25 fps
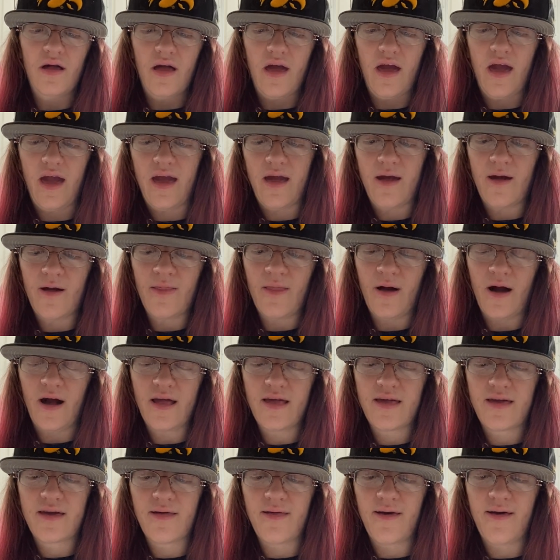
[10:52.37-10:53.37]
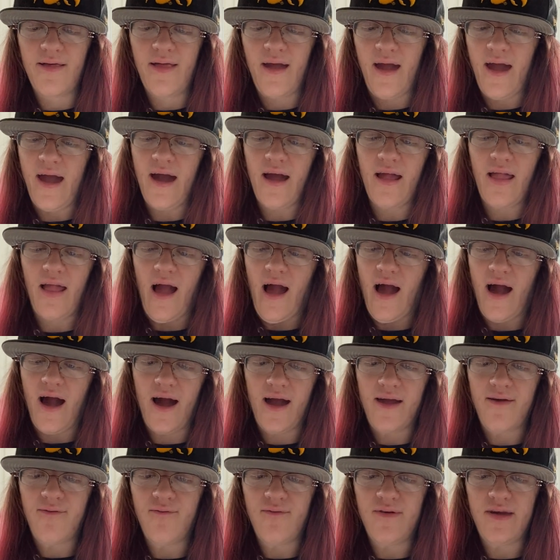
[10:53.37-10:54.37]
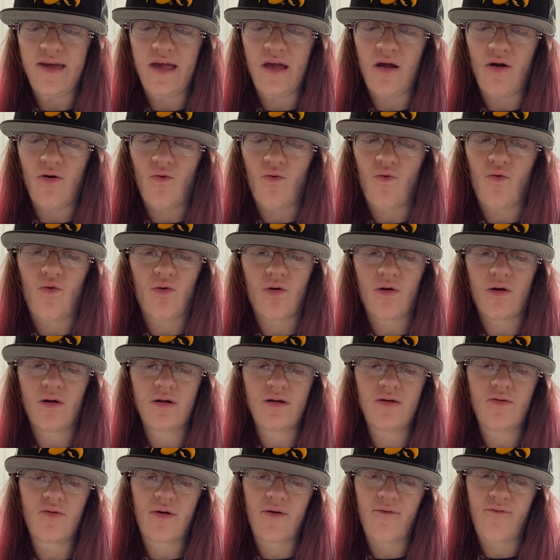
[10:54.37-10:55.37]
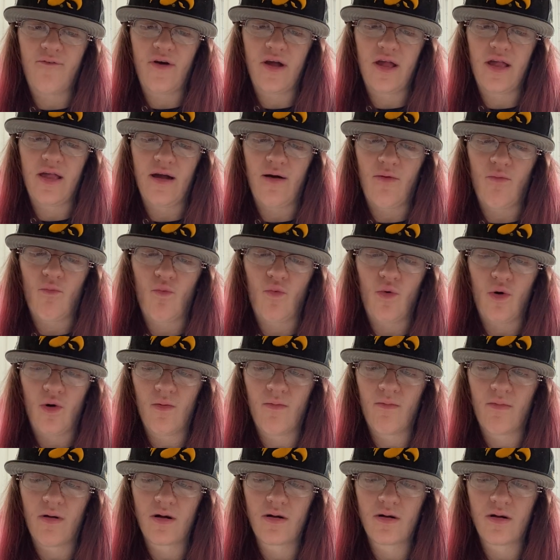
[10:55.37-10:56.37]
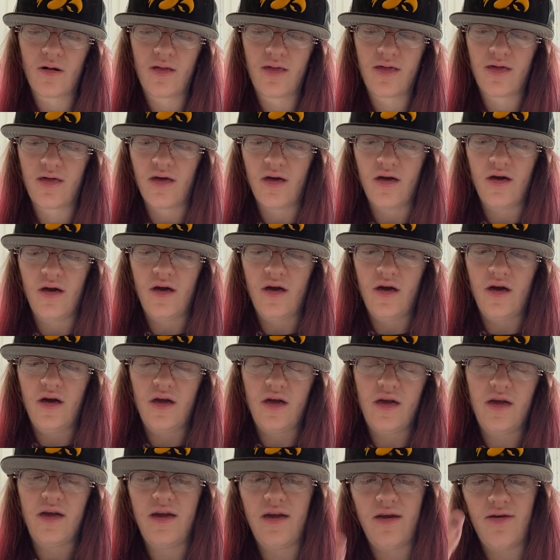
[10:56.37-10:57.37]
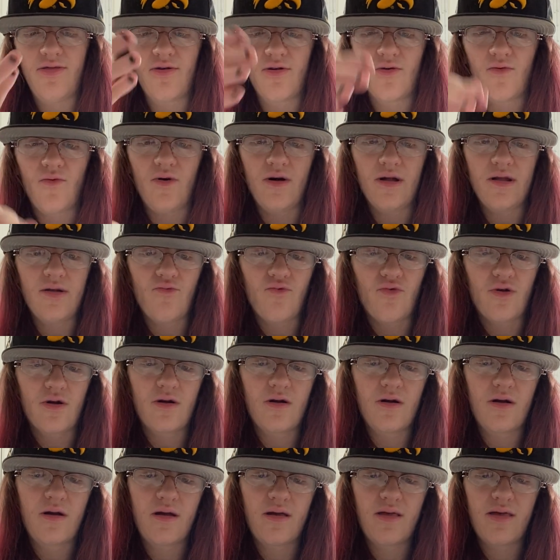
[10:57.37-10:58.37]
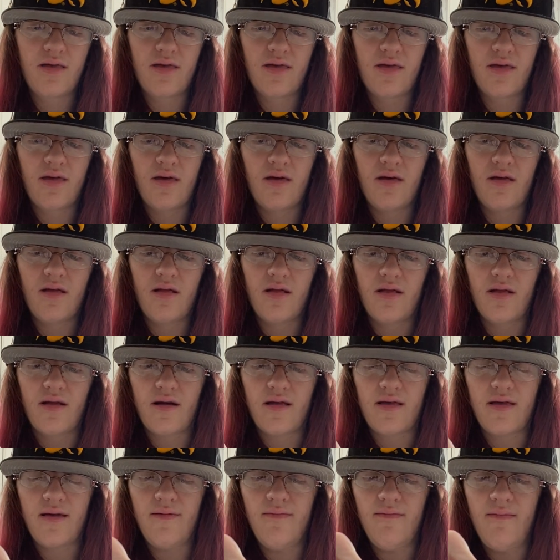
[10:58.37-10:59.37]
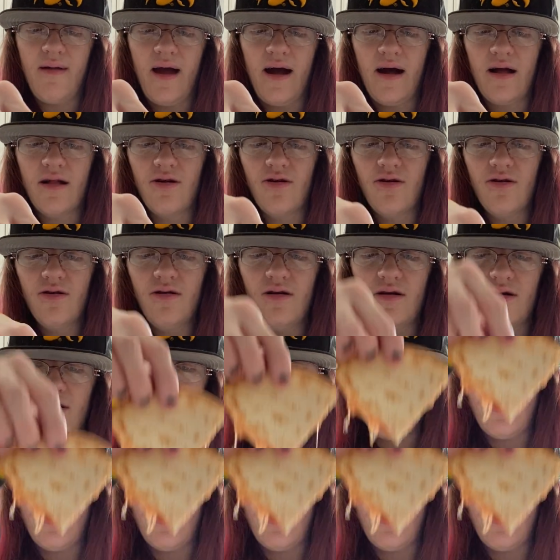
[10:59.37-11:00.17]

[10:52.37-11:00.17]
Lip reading: And I get it at Hy-Vee, or you can find it at Walmart. Either one works. Doesn't matter.